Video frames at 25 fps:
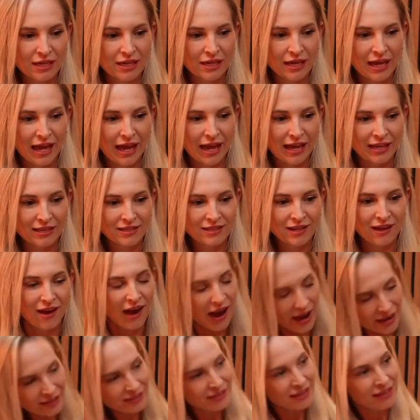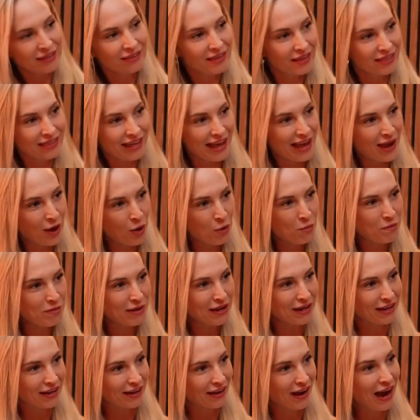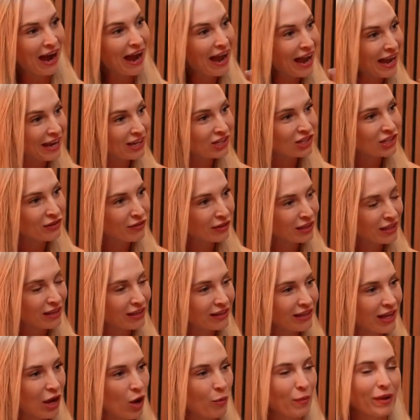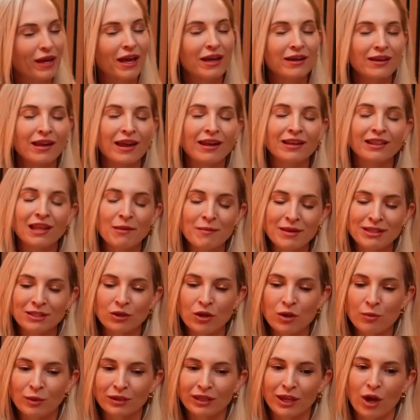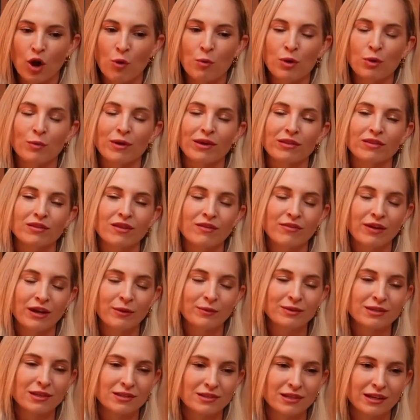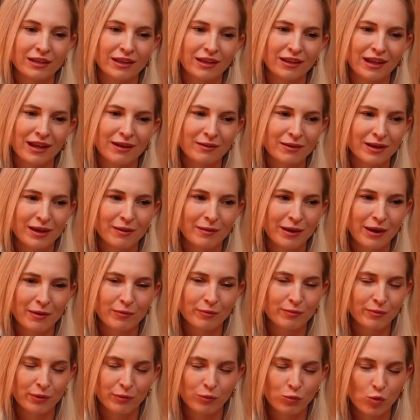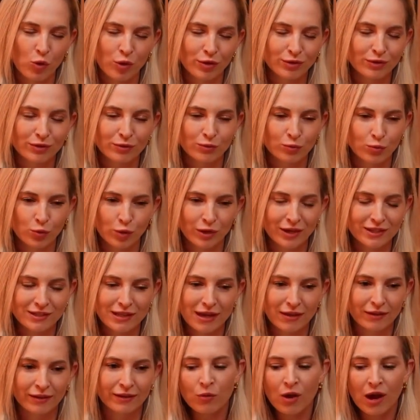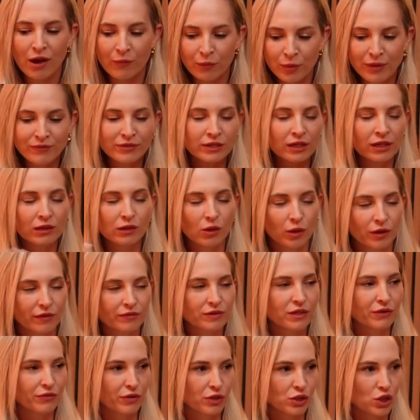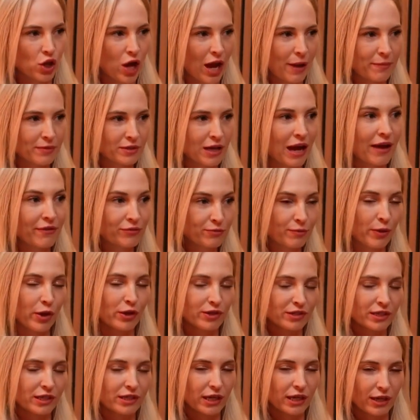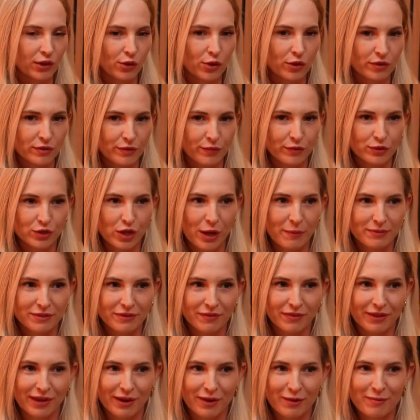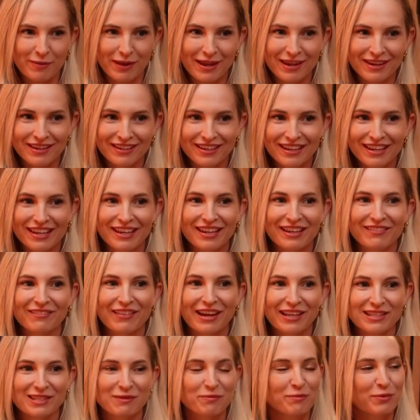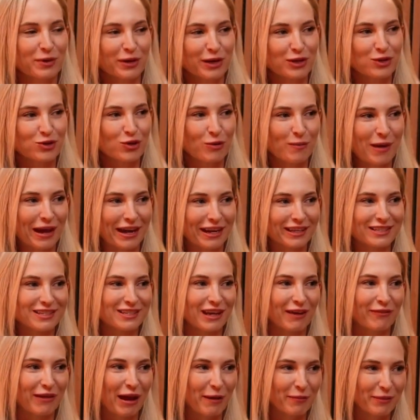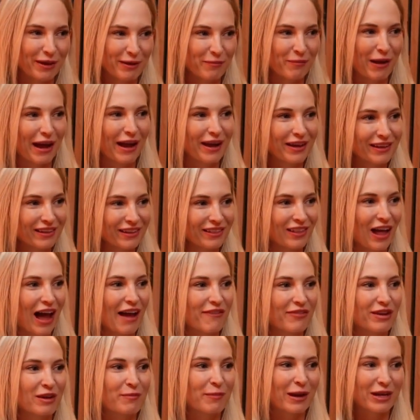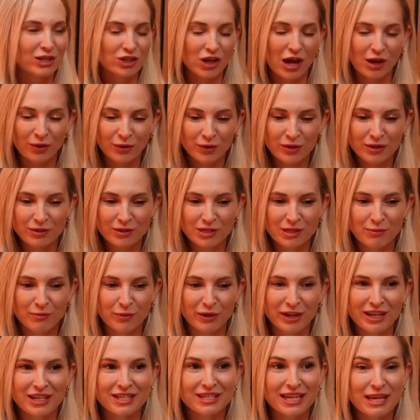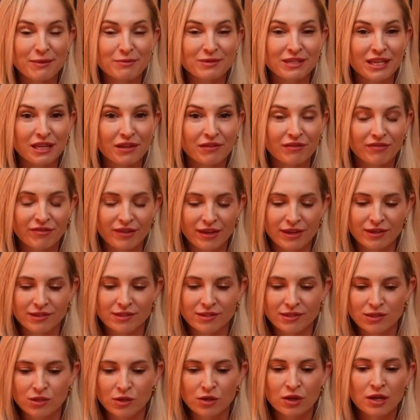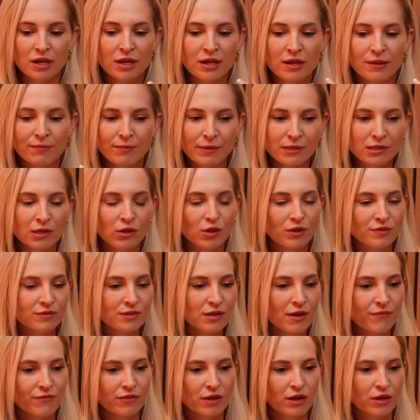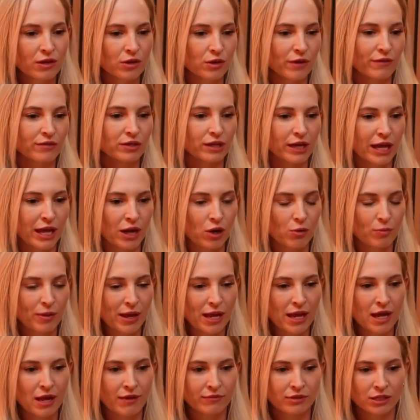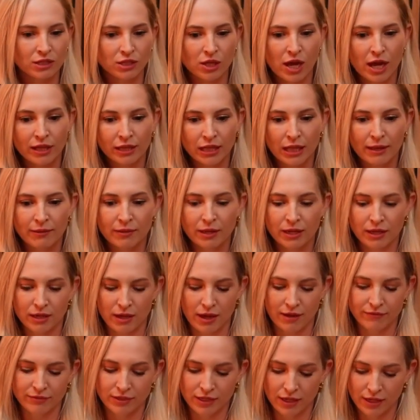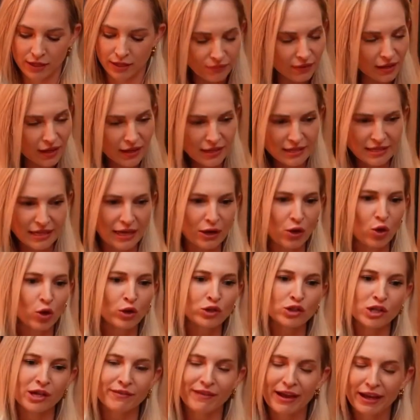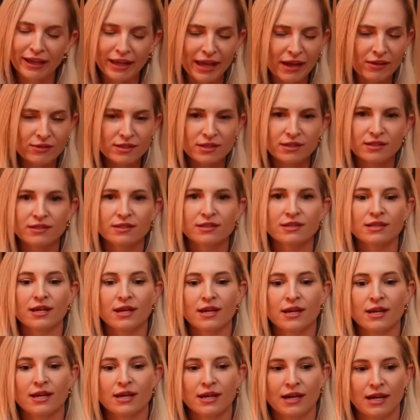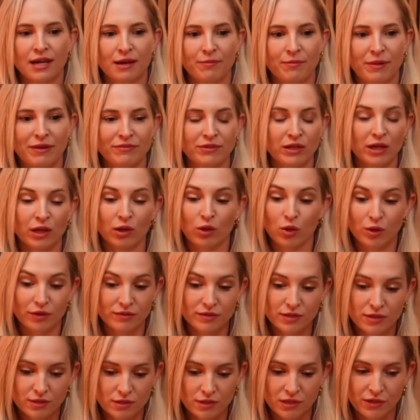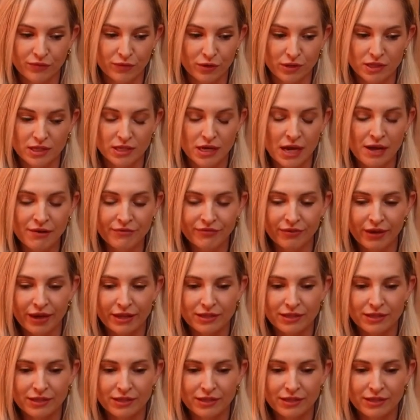And I think that they're helping. I actually really think they're helping. And let me tell you what they're helping with. If anyone's listening, they're like, oh, yeah, okay, but what exactly? We've done a lot of different types. I've personally lot of different types of therapy. Had some pretty traumatic stuff happen in my life and in my childhood and some pretty deep-seated fears. And so there's a lot of stuff that, you know, I've done NLP, I've done timeline, I've done psychology, I've had counselors, I've done a lot of different stuff. And